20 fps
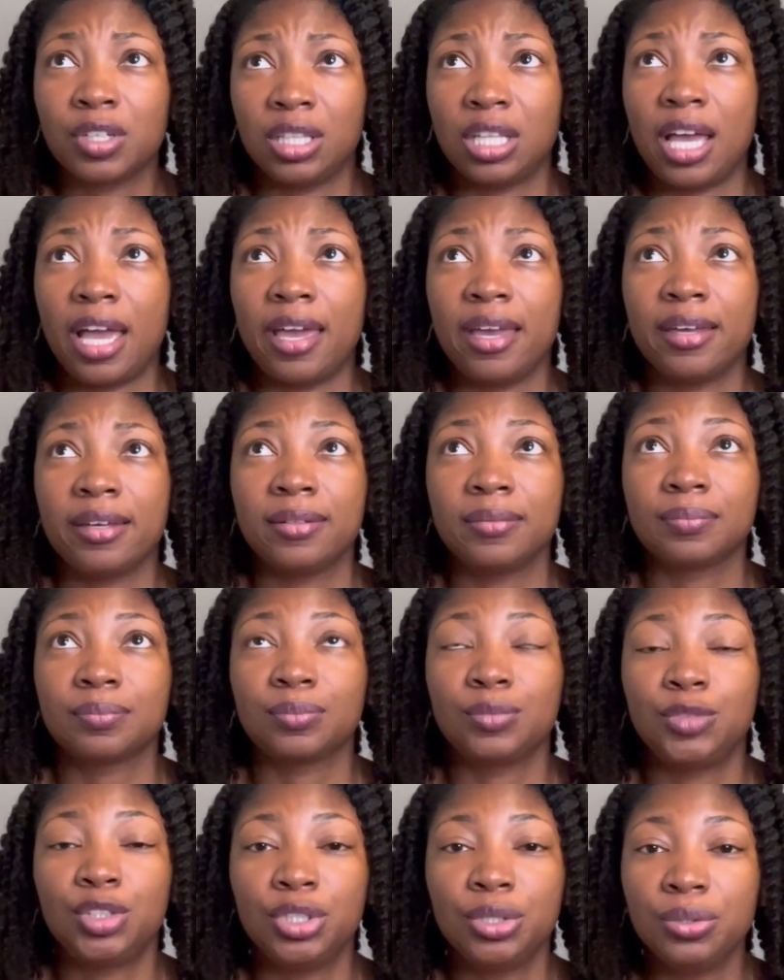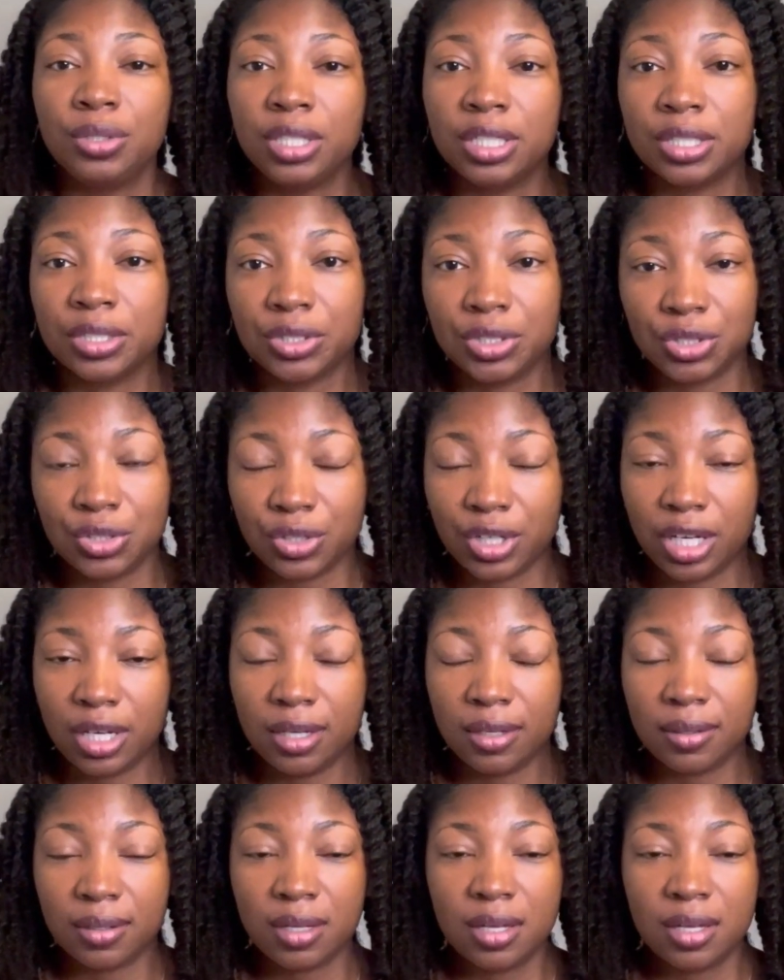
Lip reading: like 2 years straight.